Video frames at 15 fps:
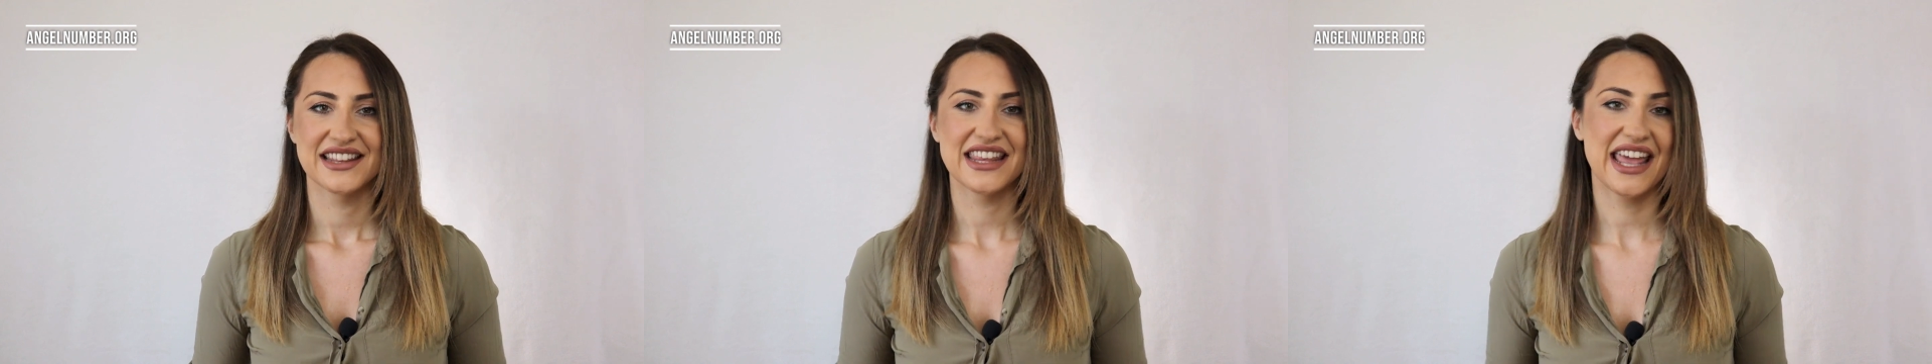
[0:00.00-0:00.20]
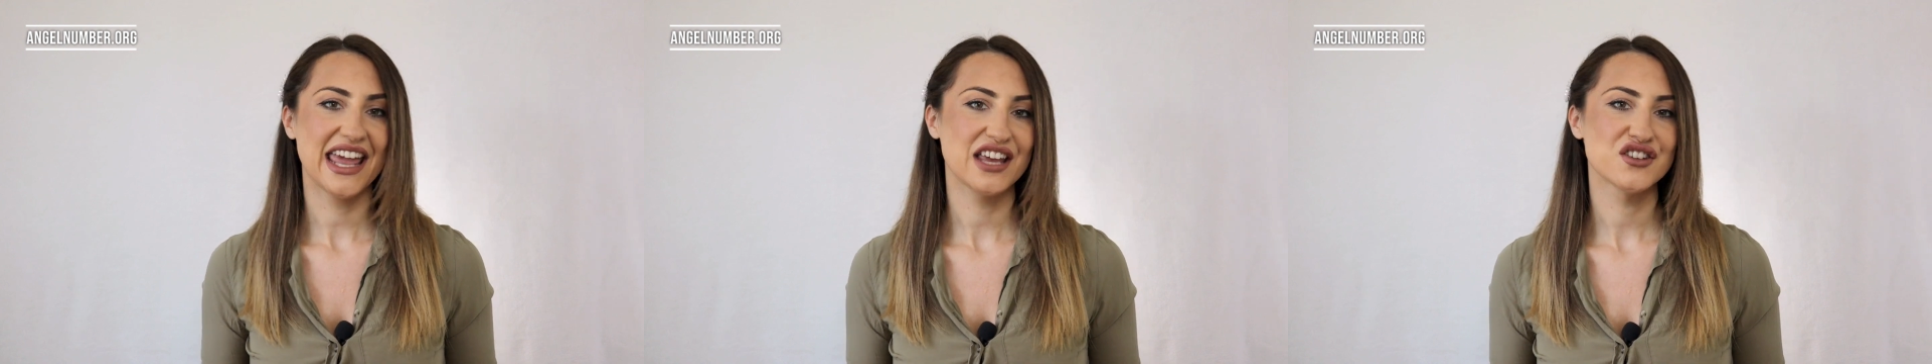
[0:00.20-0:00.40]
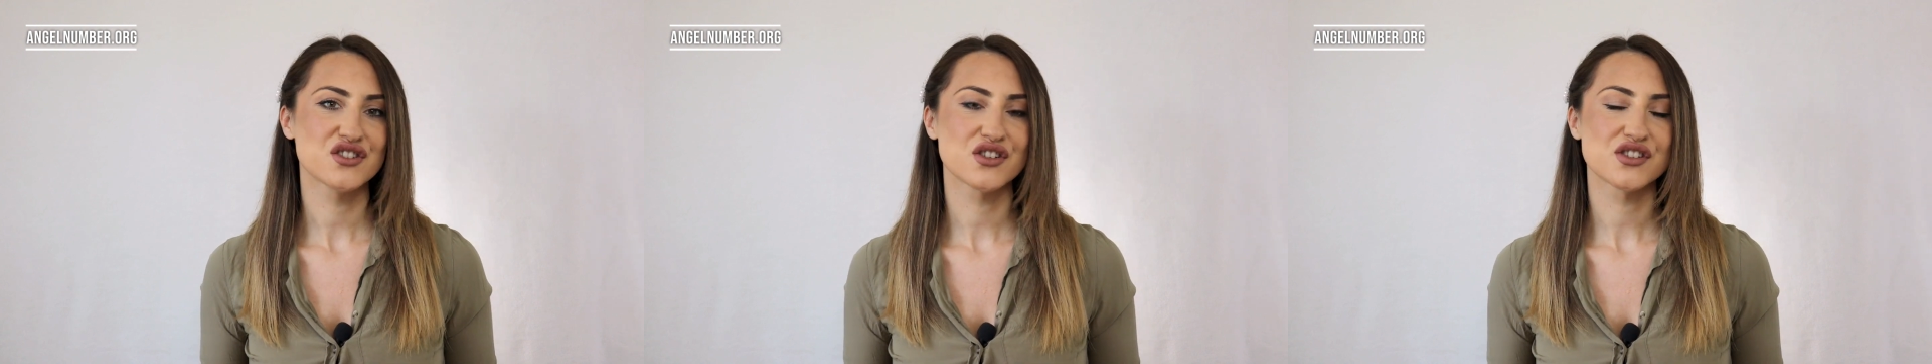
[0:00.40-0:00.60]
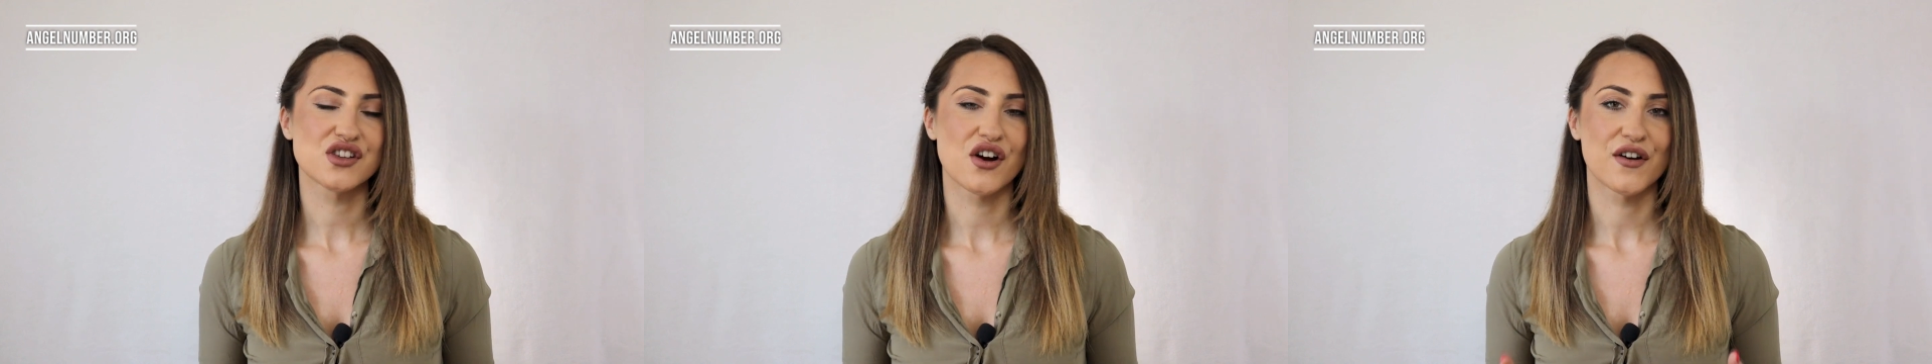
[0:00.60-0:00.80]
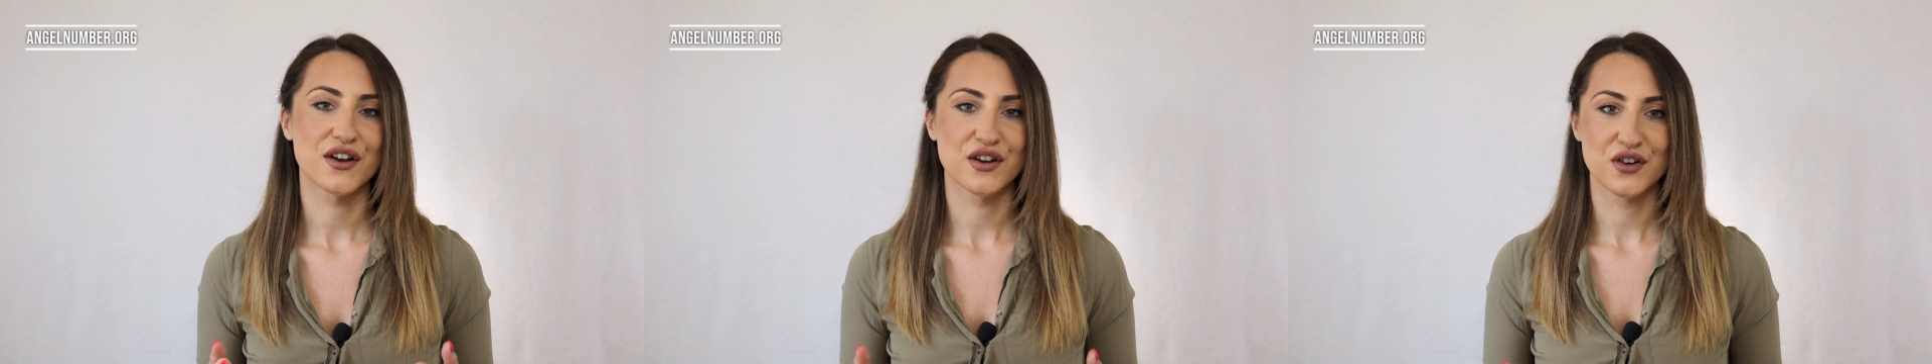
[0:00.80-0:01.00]
The angels
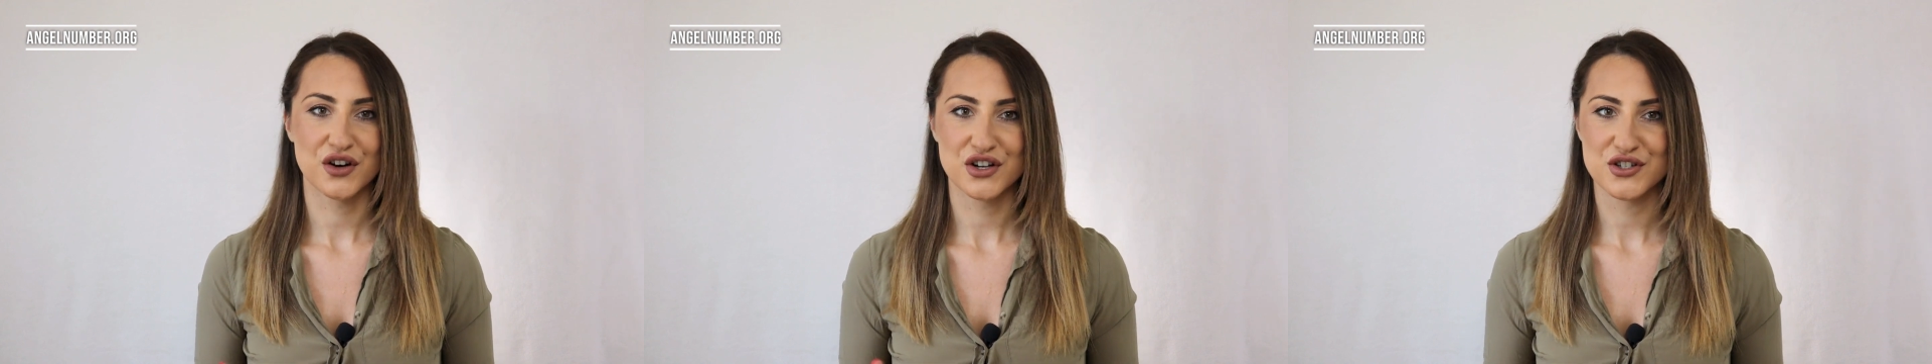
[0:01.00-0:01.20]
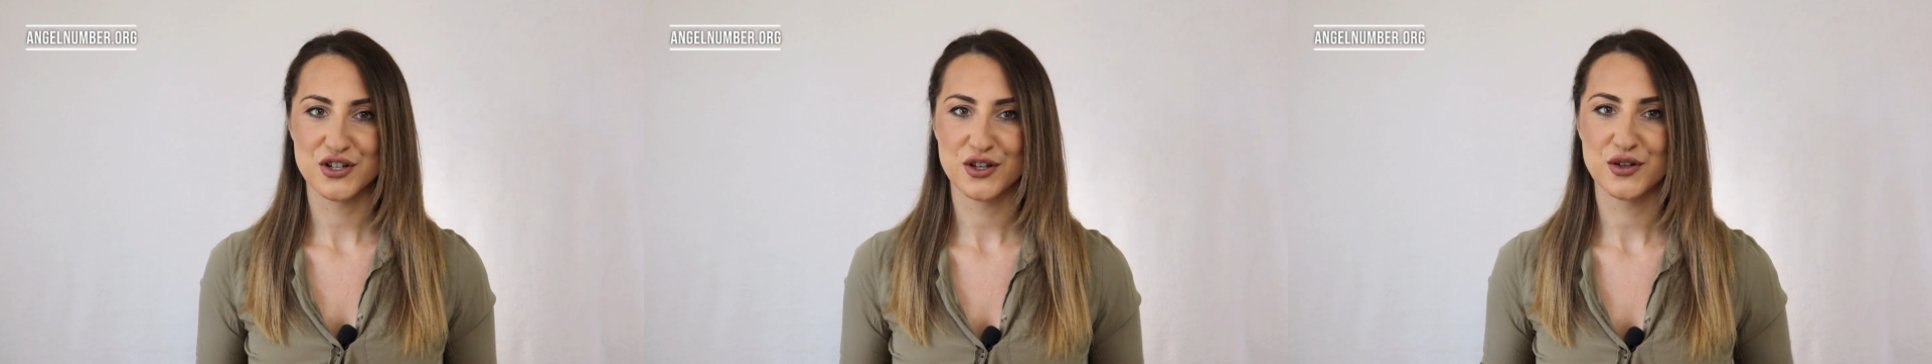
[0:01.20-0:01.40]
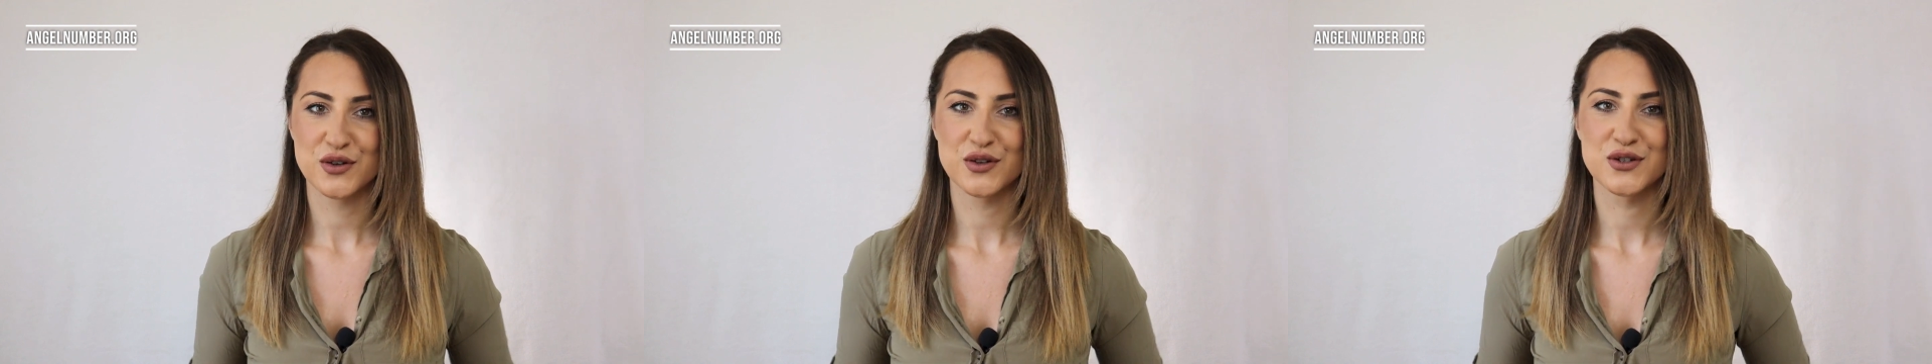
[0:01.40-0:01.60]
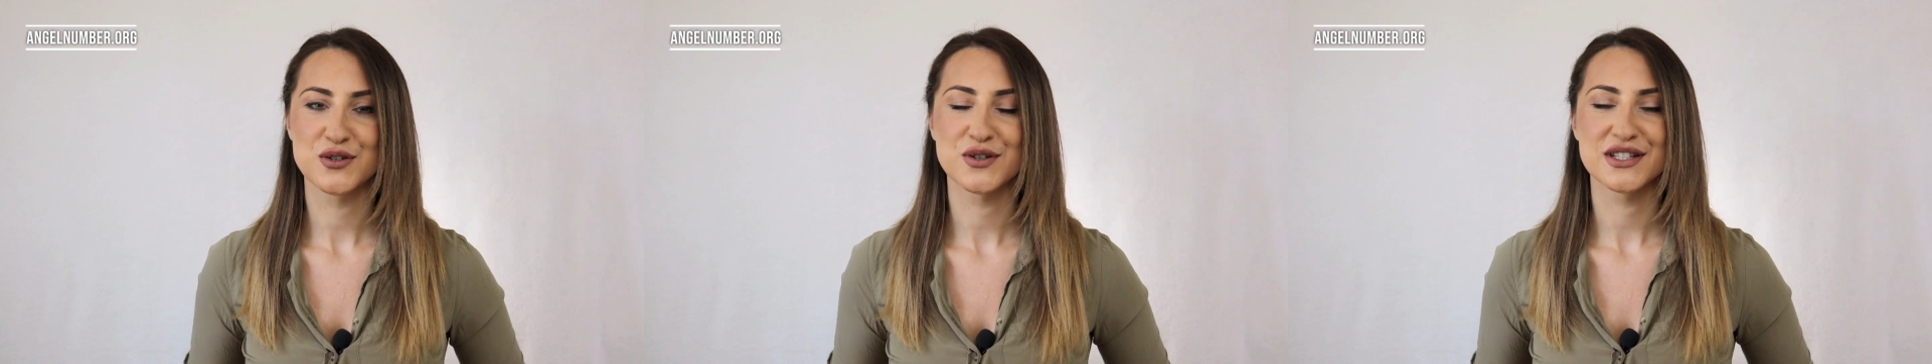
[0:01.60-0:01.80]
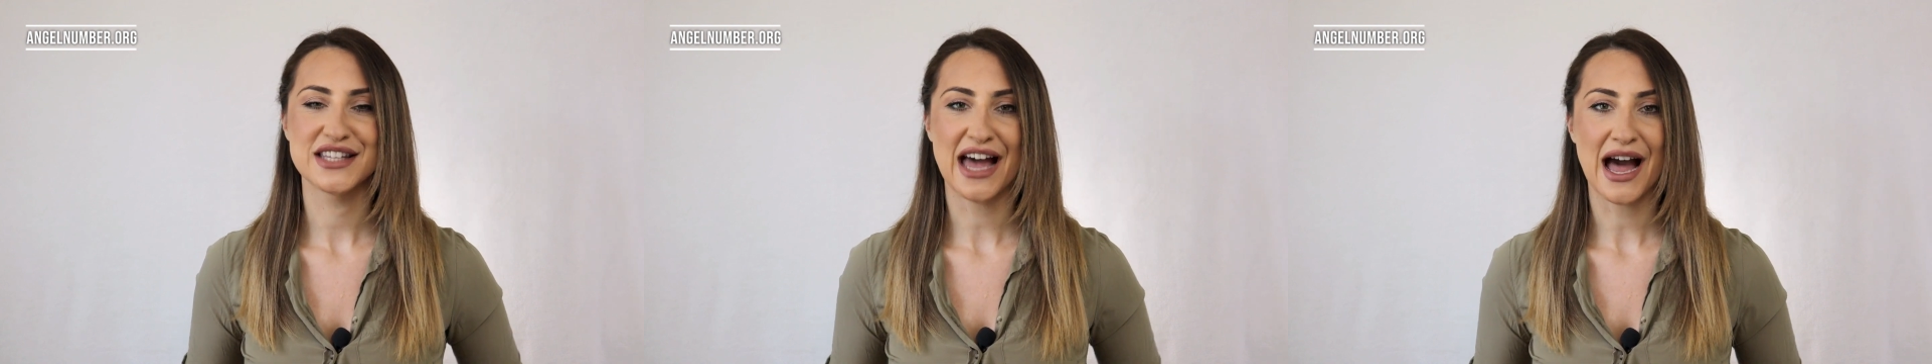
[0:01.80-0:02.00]
are encouraging you
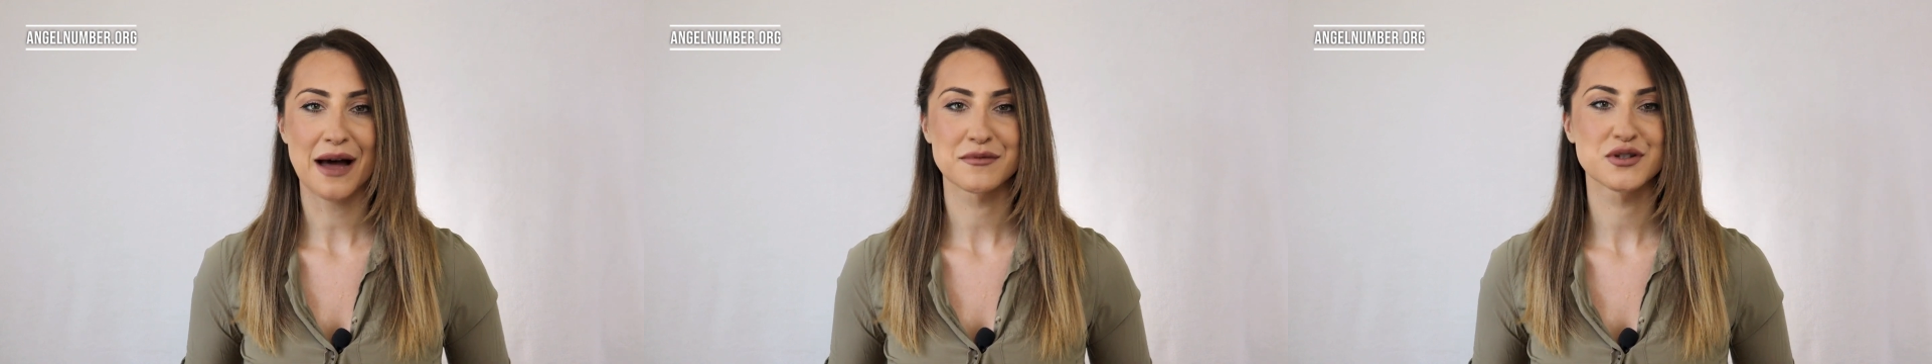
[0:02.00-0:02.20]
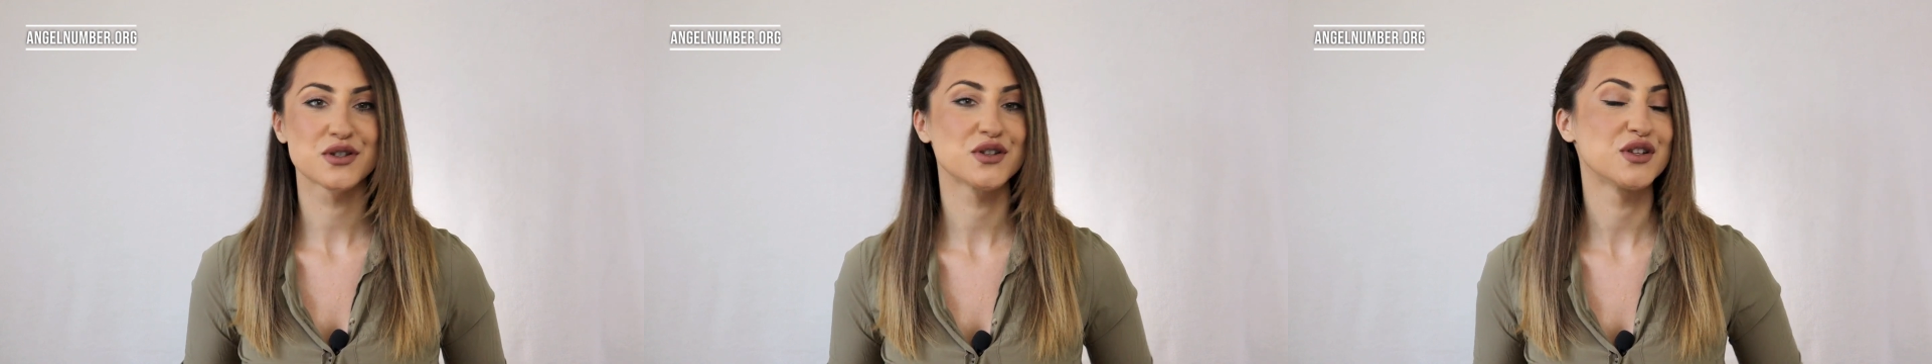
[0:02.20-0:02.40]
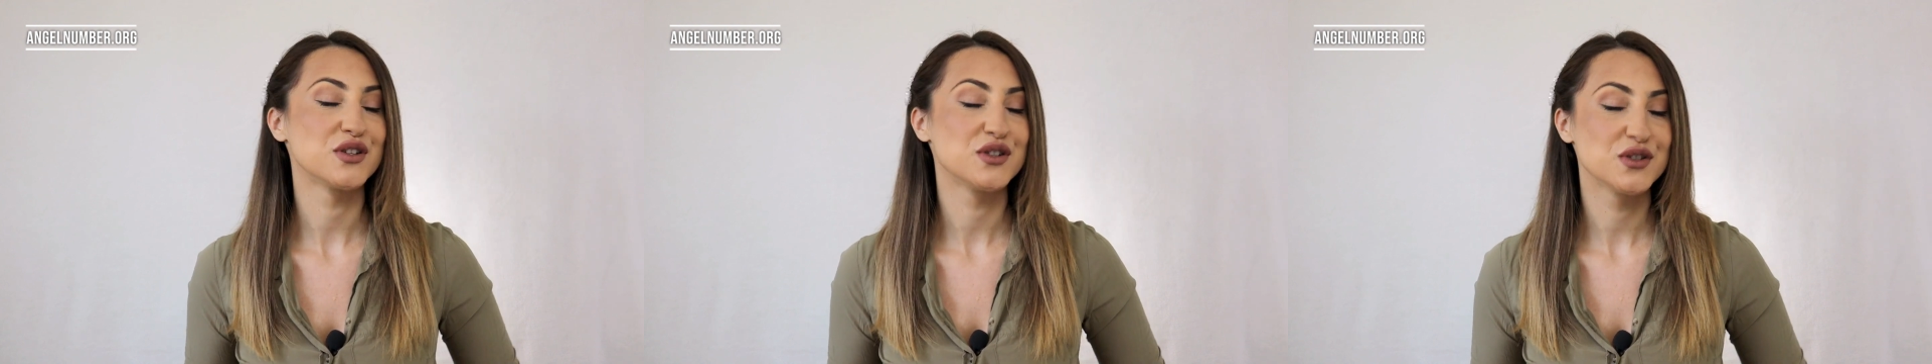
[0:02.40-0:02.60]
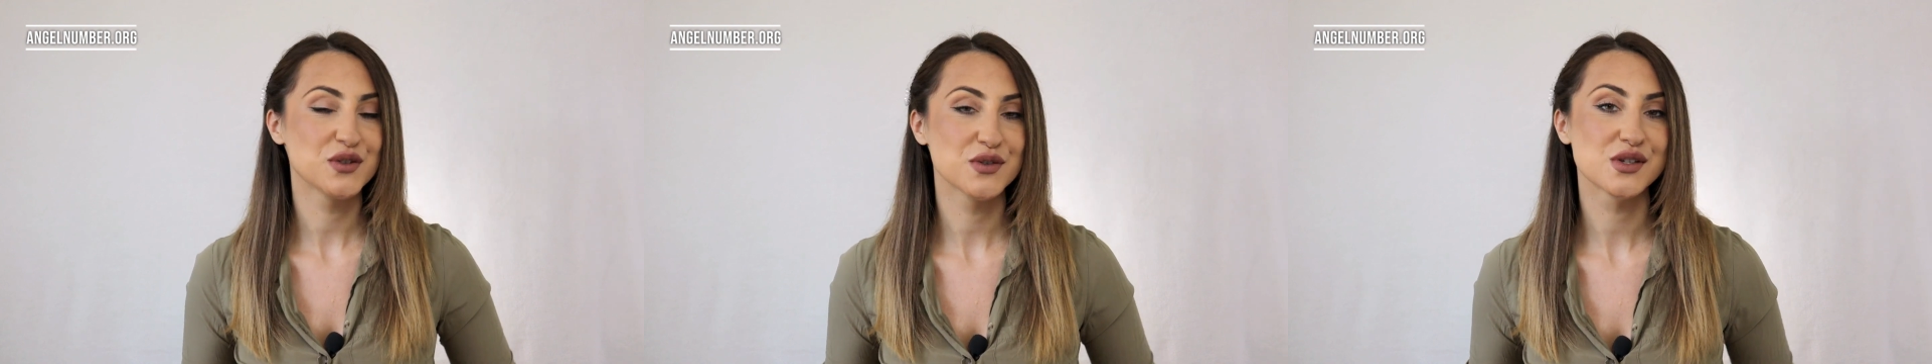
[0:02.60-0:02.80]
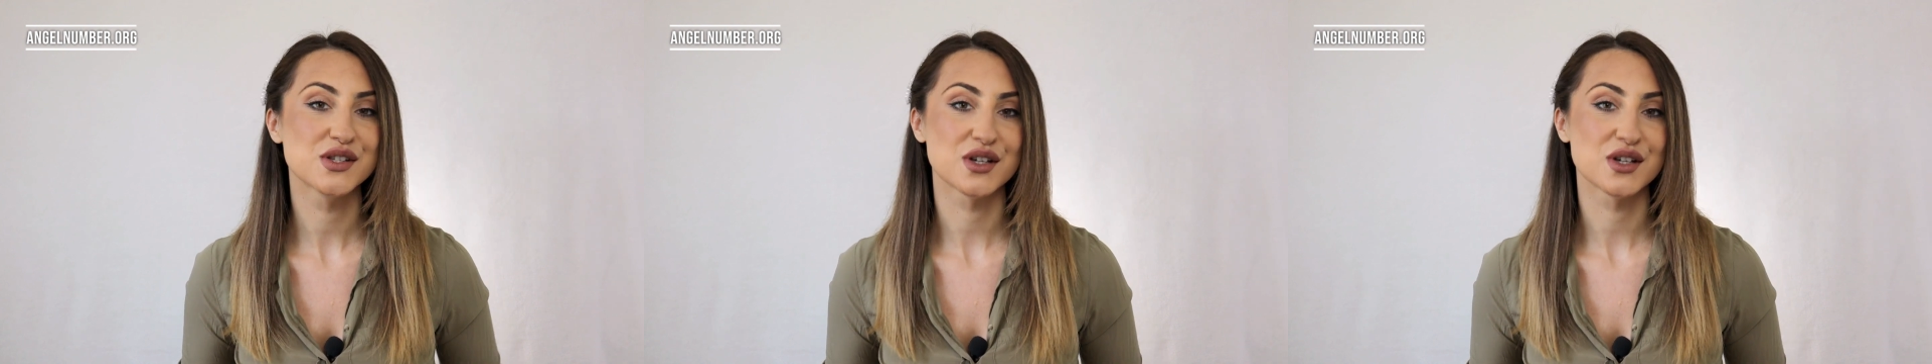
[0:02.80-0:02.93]
to adapt to the new